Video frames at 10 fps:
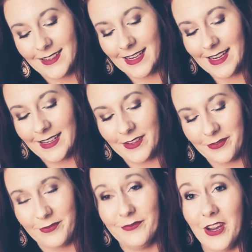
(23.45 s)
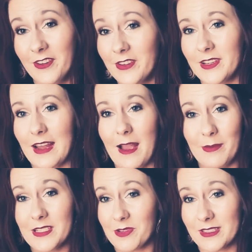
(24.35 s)
And if none of it
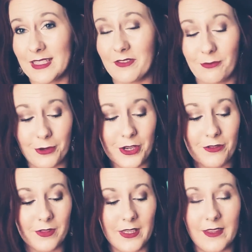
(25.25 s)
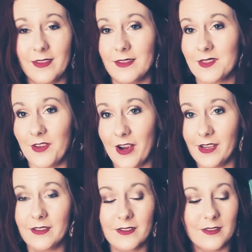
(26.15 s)
happens to resonate for you, then that's
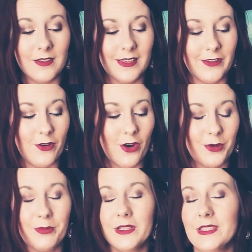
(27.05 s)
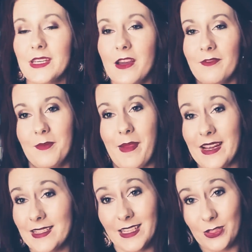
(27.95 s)
fine. There are plenty of
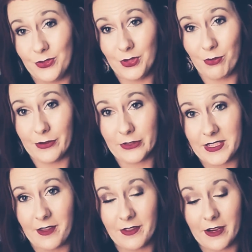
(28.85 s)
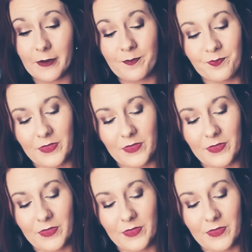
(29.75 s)
amazing YouTube readers out there.